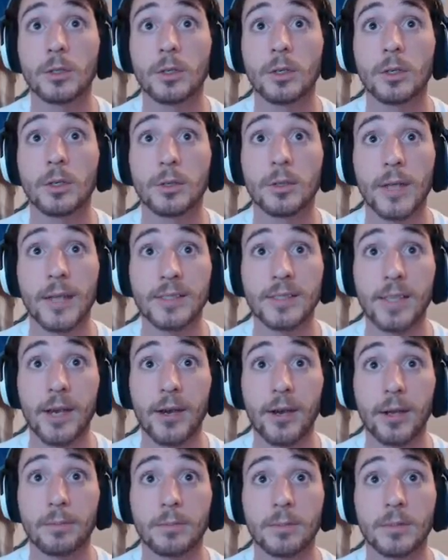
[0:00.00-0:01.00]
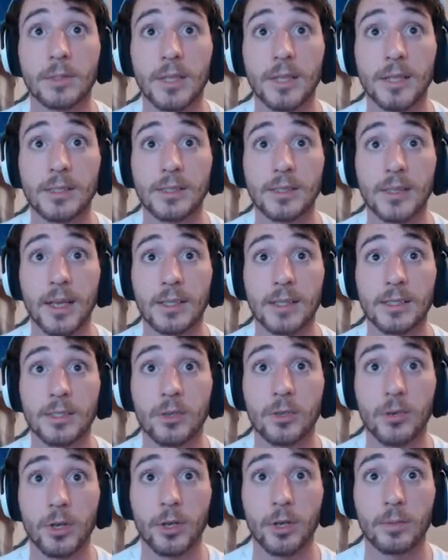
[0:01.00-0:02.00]
That's scary. That's
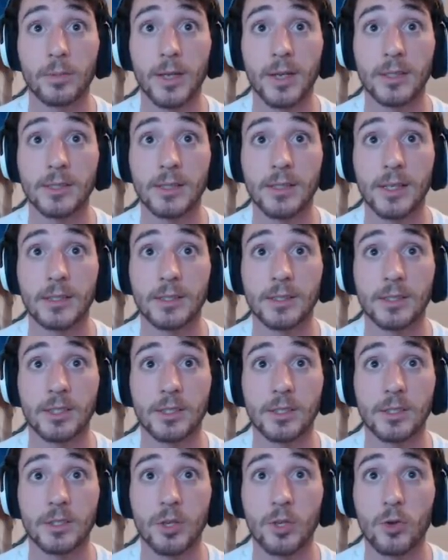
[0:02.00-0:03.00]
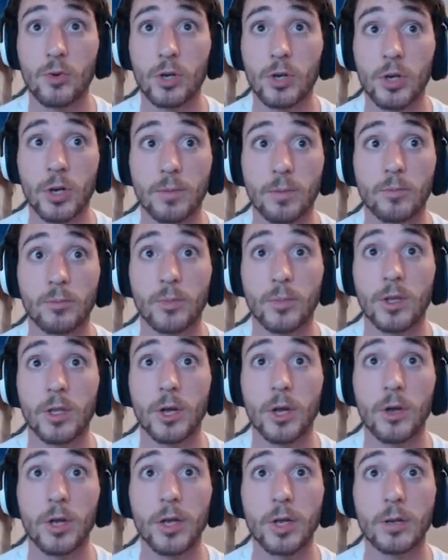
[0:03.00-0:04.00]
no good. That's just no good.
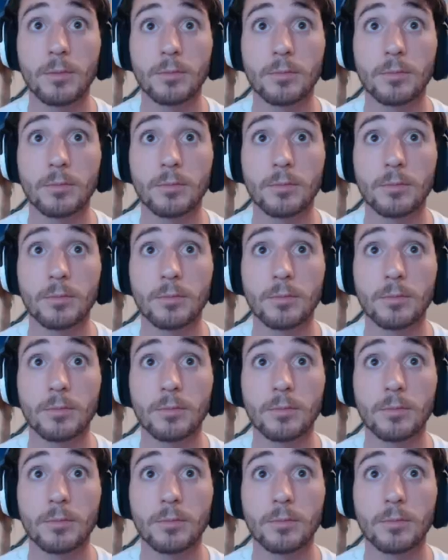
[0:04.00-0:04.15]
Reloading.